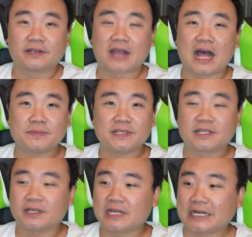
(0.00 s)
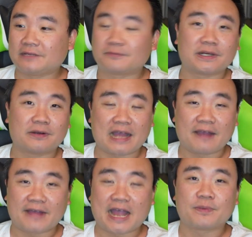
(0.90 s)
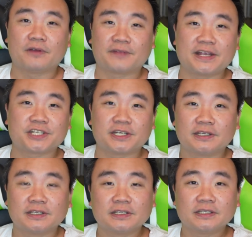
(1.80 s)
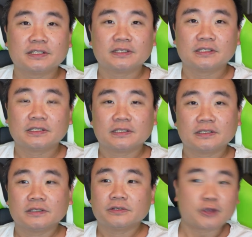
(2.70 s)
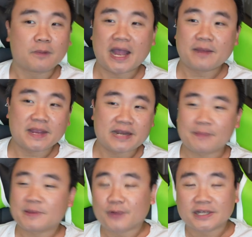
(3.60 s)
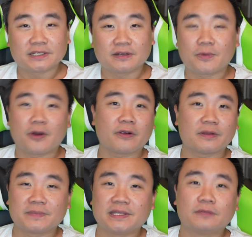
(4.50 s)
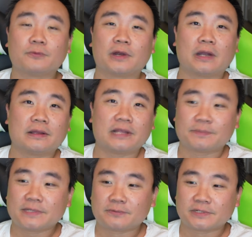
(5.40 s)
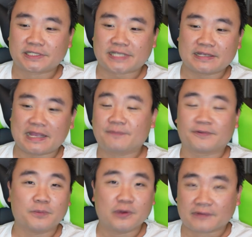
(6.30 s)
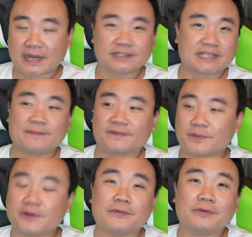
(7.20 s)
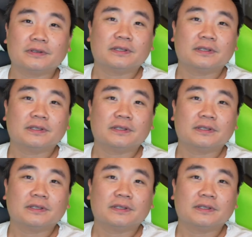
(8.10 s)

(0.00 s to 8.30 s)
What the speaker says: The economy's good. We don't have hyperinflation. Joe Biden may not be president no more. We'll just aim for the moon, right? Let's aim for the moon.